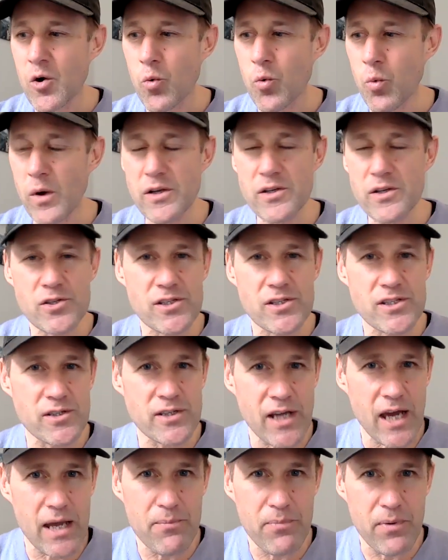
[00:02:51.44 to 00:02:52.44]
what
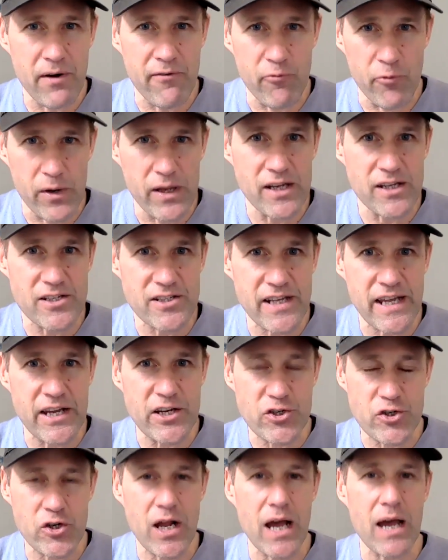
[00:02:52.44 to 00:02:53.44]
type of real estate
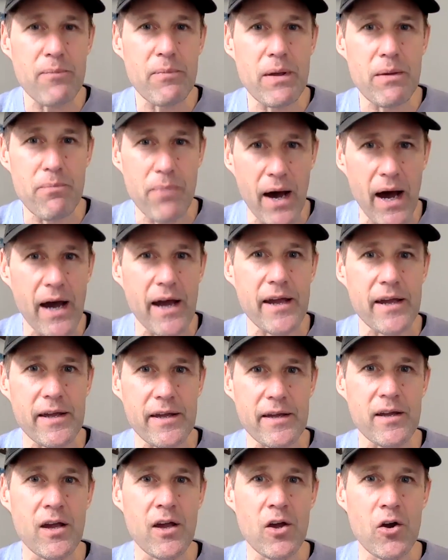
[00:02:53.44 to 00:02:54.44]
should I be
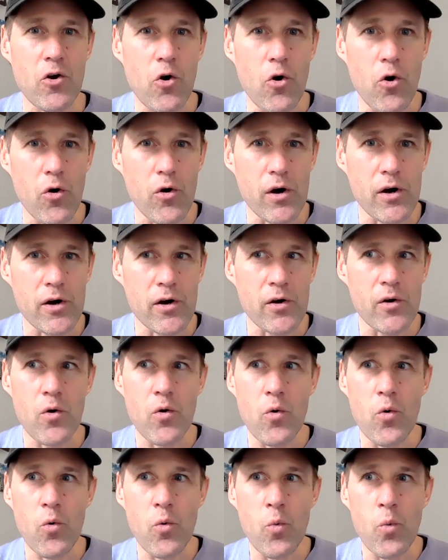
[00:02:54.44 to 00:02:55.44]
buying or
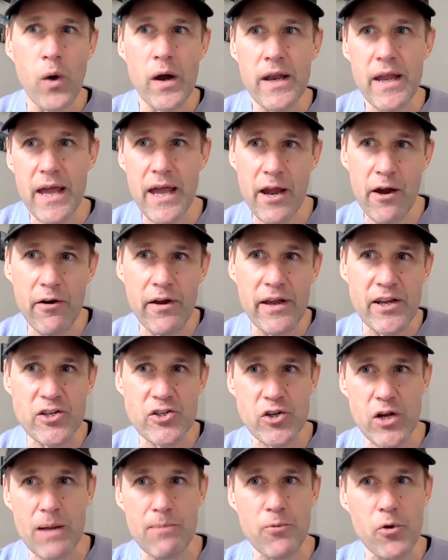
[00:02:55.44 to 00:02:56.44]
what area
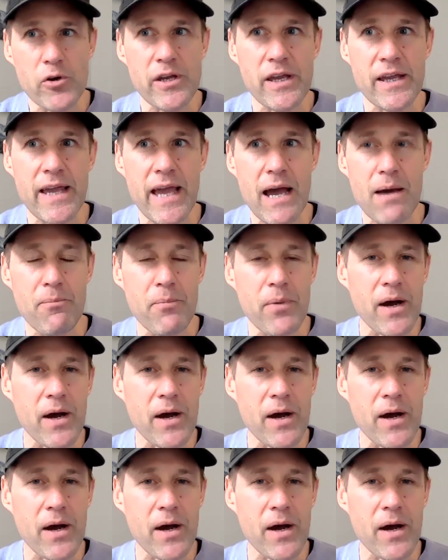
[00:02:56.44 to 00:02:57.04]
should I'm looking at,